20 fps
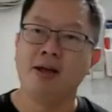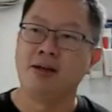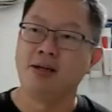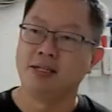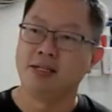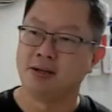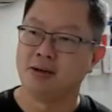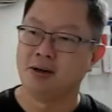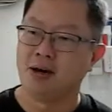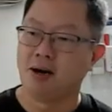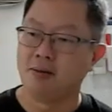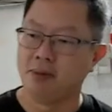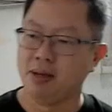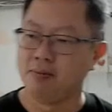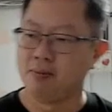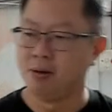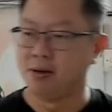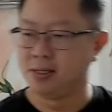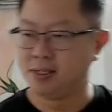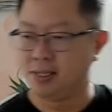So I'll be
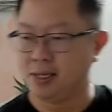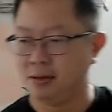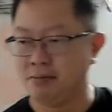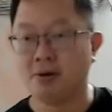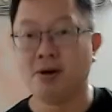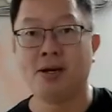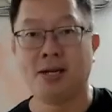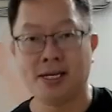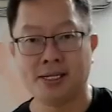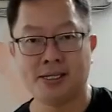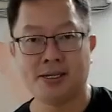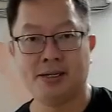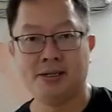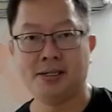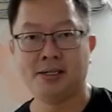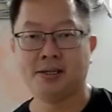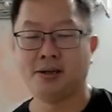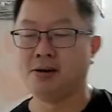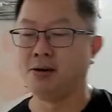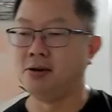posting more
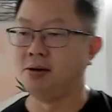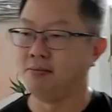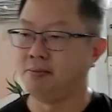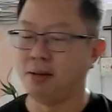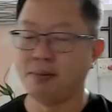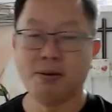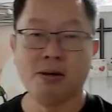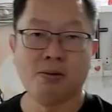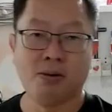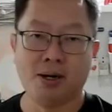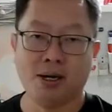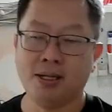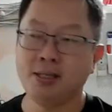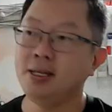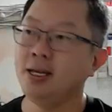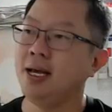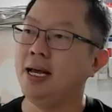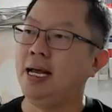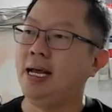lessons on paper 1.